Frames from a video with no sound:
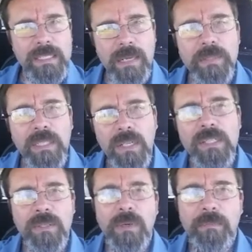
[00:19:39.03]
And the
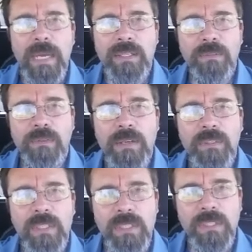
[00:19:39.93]
exception clause of what Matthew
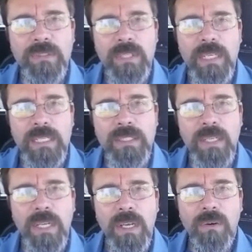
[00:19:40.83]
5:32
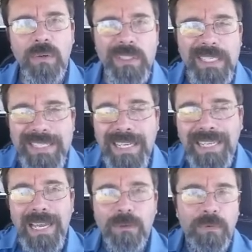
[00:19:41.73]
says, where it
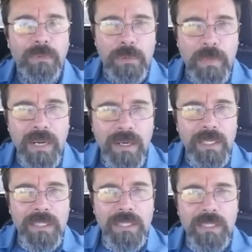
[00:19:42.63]
doesn't allow for
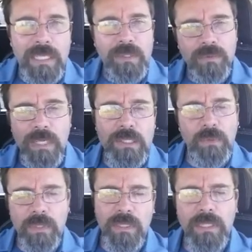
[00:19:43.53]
remarriage,
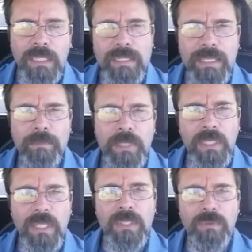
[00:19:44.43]
that's what the
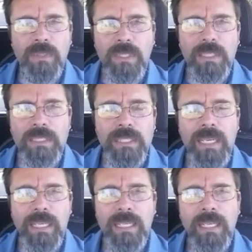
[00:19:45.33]
exception clause really
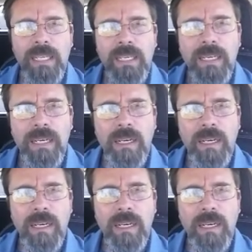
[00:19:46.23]
is saying.